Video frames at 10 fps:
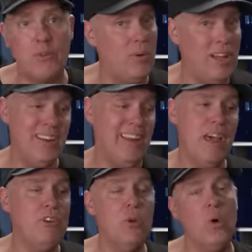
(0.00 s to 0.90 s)
to 1,
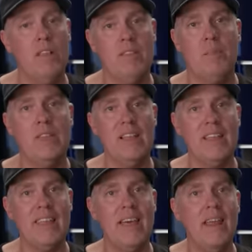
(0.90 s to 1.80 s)
11 to 1, something
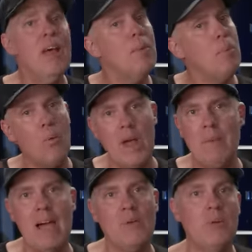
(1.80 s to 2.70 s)
like that. But way
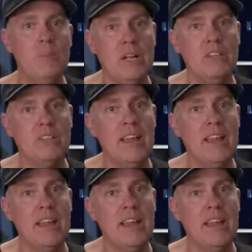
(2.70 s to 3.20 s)
back when we built